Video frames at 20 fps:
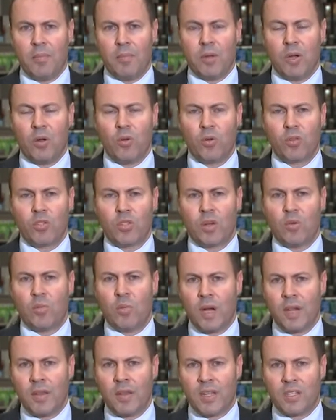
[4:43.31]
but also
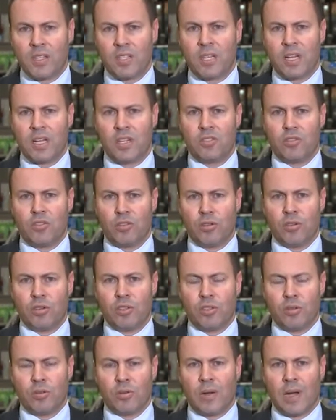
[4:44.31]
one that stays true
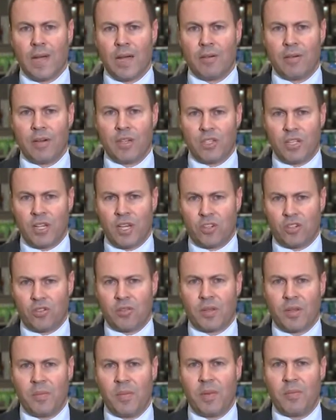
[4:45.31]
to our
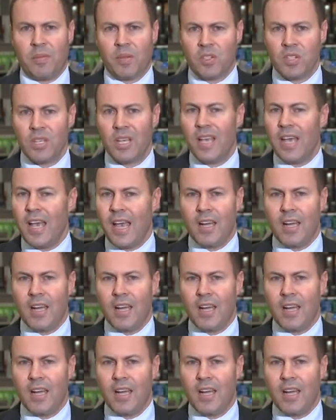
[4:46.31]
international commitments.